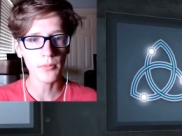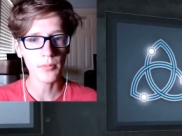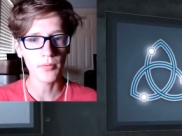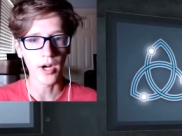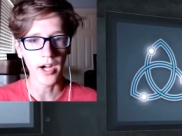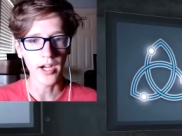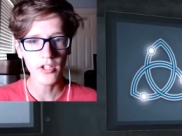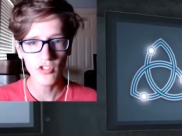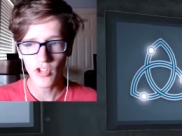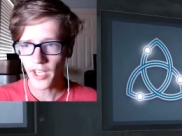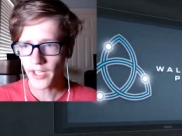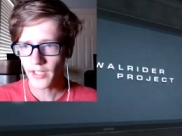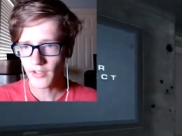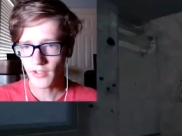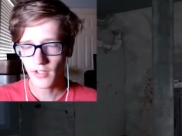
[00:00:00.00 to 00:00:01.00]

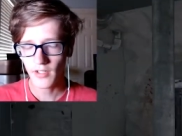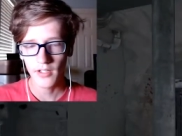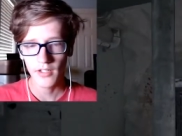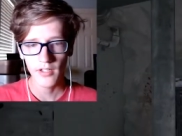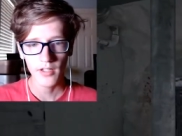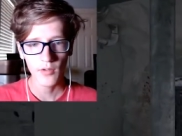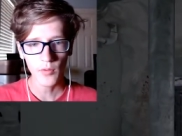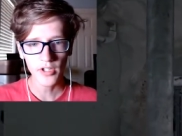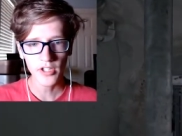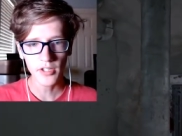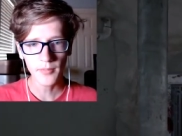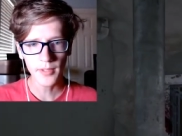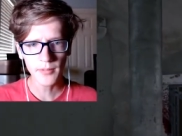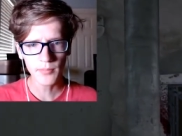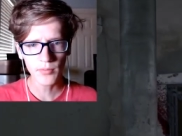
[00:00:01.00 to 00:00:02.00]
Project? What do you
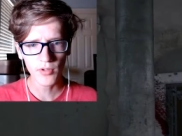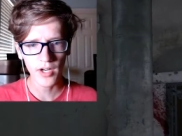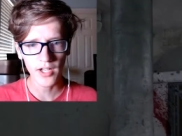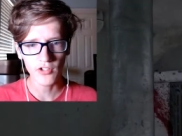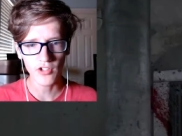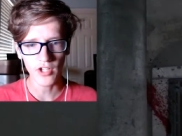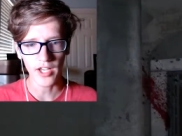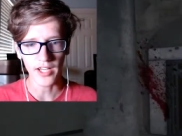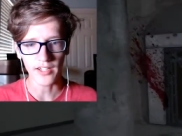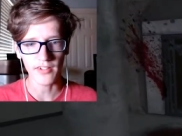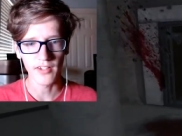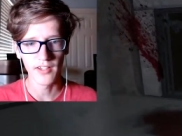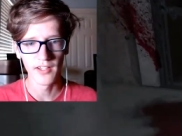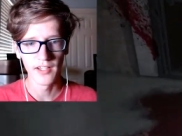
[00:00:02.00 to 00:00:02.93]
mean, project?